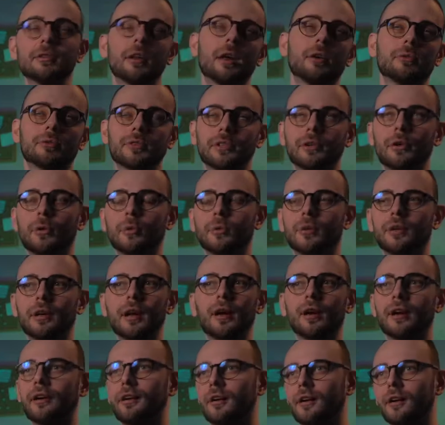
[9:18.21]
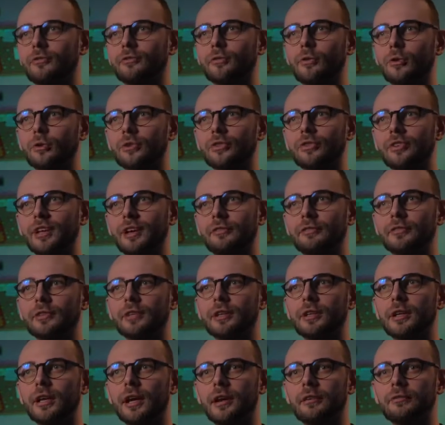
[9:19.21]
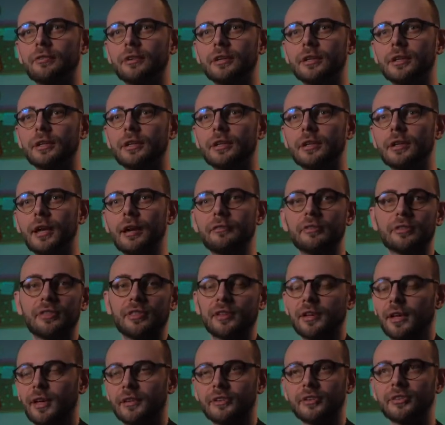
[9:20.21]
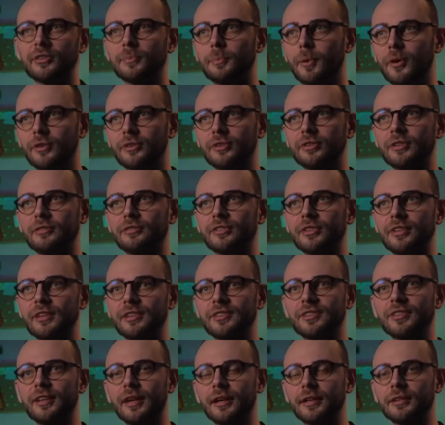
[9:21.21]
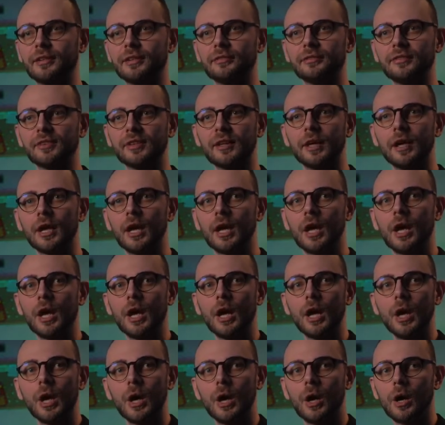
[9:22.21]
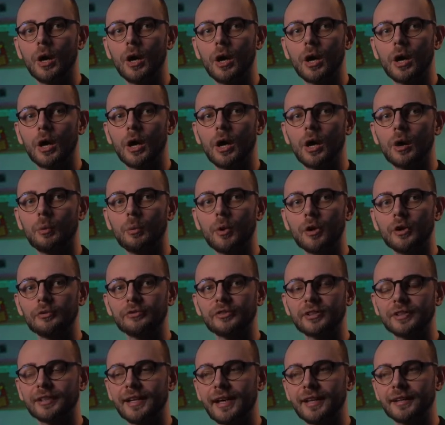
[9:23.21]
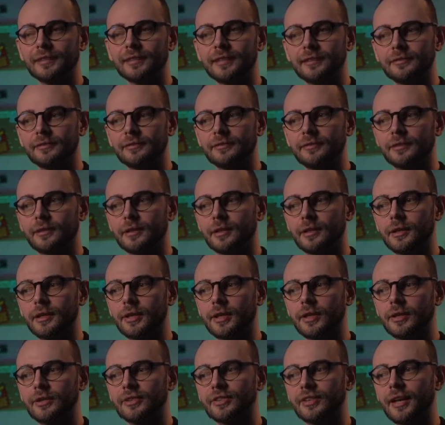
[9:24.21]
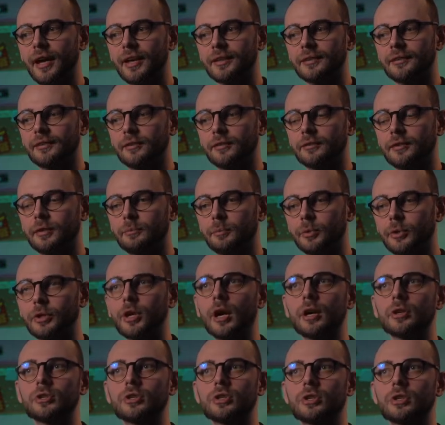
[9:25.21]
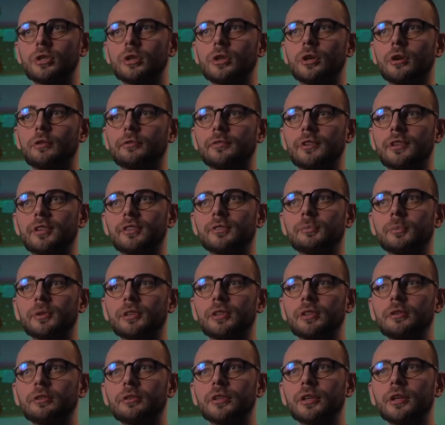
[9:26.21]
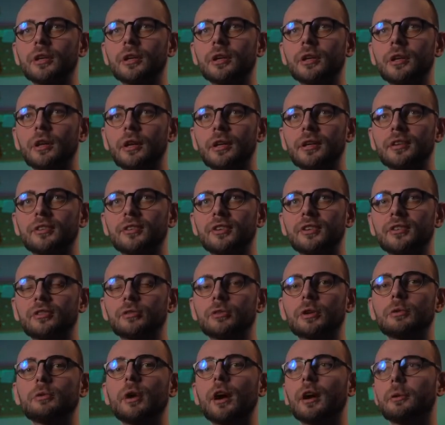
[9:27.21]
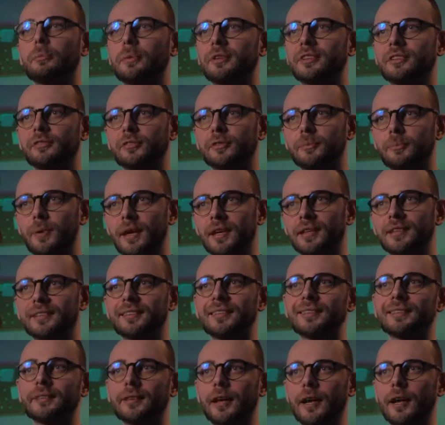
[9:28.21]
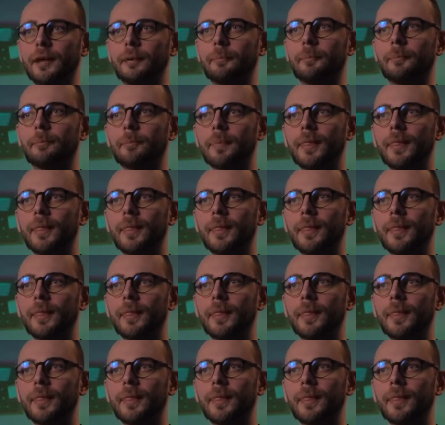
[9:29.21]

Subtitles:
No, the only. Of course, everything has its positives and its negatives. One of the negative sides of the production of this material is its requirement of space and time.